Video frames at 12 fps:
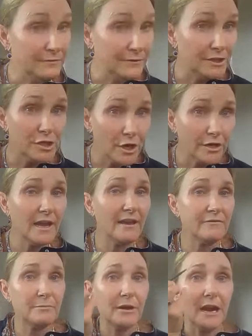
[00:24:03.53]
If you
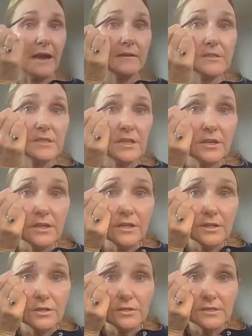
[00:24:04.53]
don't have brows, you're going
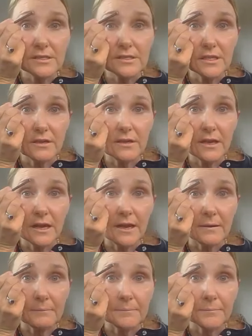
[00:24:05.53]
to use the
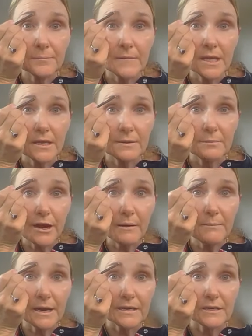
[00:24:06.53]

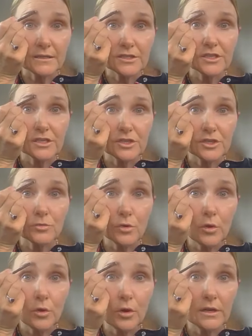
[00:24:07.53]
brow butter to
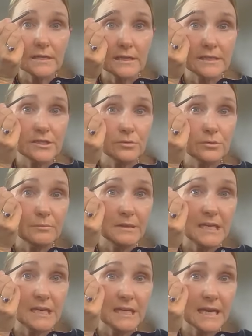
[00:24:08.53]
draw little
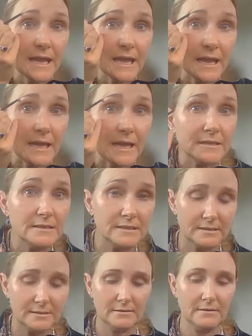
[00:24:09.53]
mini
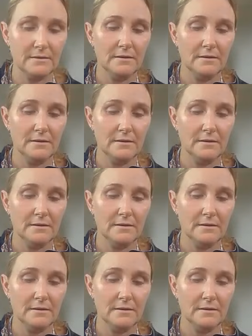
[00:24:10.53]
hairs